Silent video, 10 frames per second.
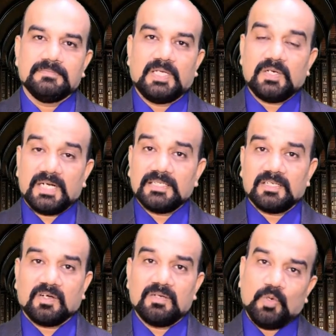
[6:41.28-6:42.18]
I'll not cut the
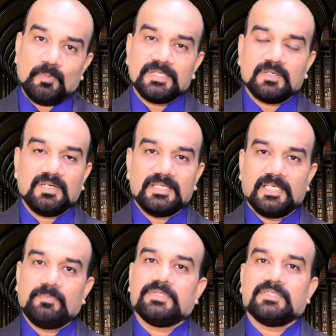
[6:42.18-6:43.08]
call, open the call and
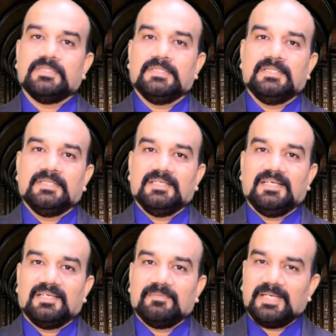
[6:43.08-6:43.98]
keep it.
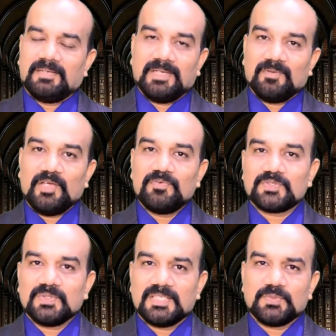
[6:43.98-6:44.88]
And my wife
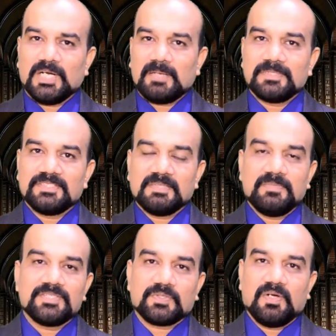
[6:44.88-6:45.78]
used to ask, what happened?
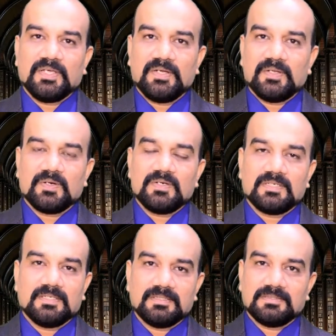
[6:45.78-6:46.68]
Somebody's calling and you're
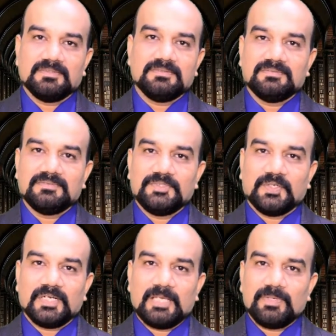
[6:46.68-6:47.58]

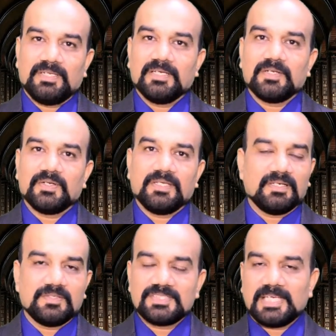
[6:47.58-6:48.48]
not keeping near your
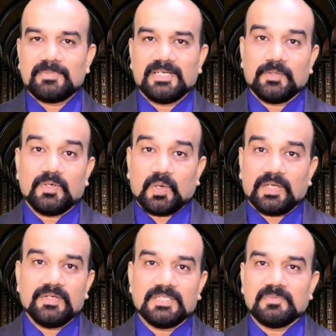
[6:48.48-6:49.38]
ear, you just kept it and you're not
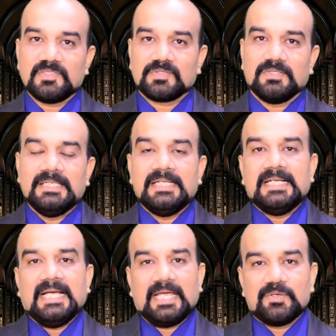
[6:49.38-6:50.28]
talking to them also.
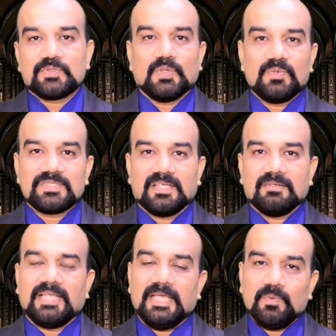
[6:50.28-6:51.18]
I used to always say,
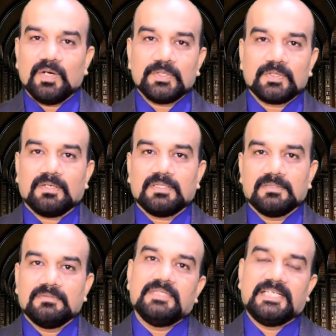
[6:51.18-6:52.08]
they want to
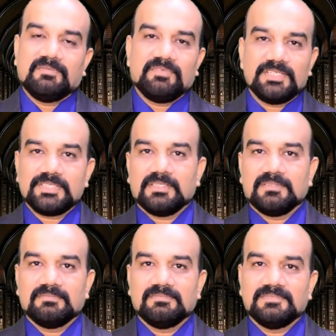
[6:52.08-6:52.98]
talk, let them finish it.
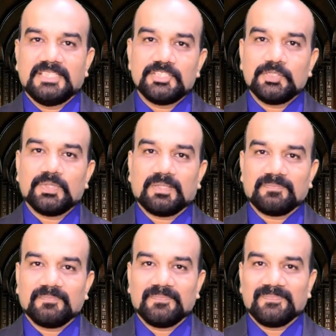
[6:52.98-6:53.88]
That's a duty.
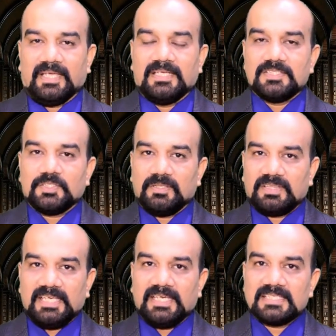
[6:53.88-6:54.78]
So the
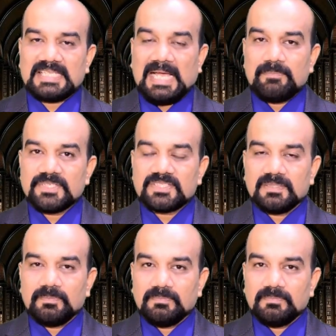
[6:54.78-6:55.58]
thing is, I'm just